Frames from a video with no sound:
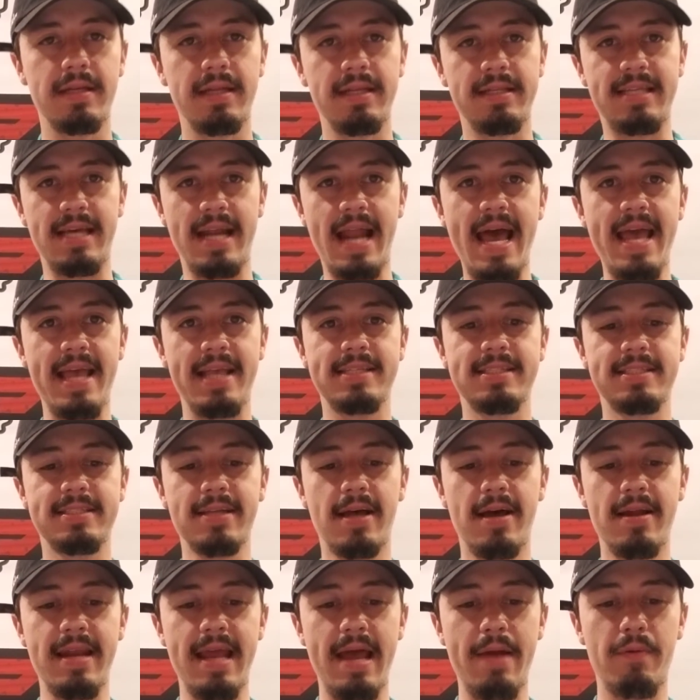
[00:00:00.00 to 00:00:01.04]
Today is
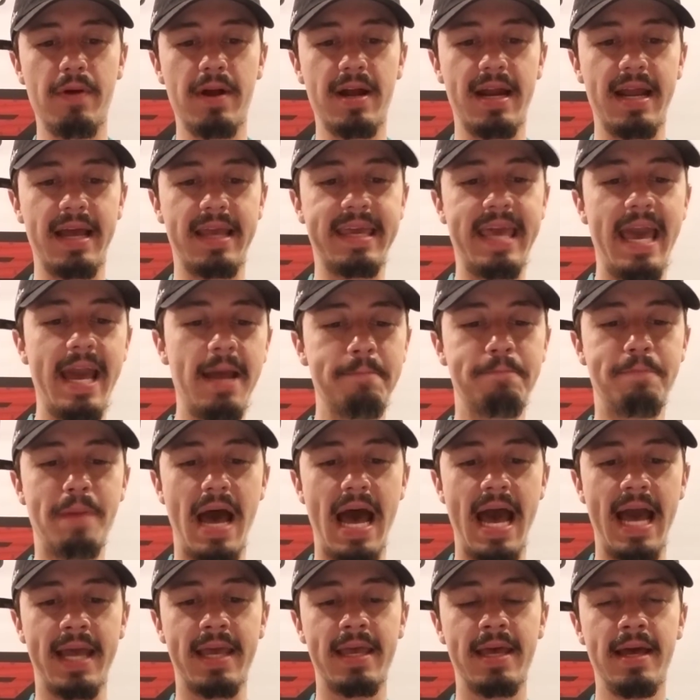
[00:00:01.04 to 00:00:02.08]
Sunday. We're going to kick
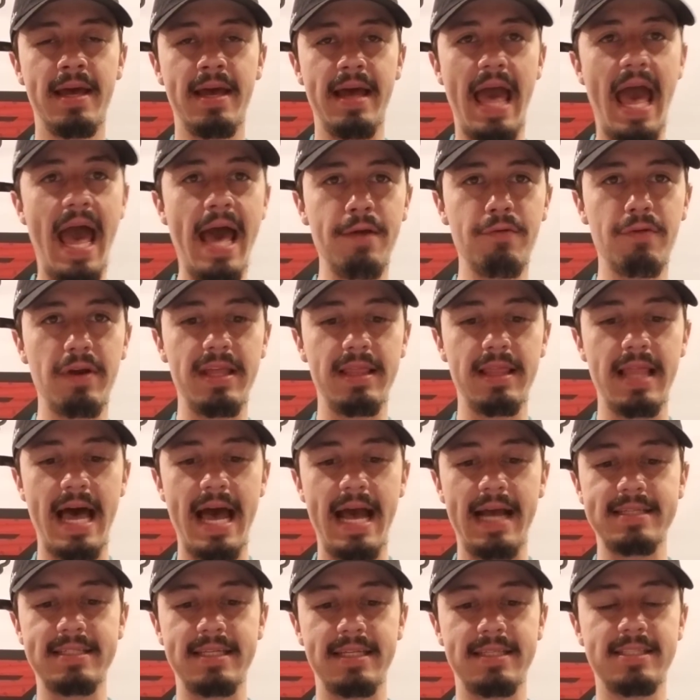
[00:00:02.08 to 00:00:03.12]
back and relax.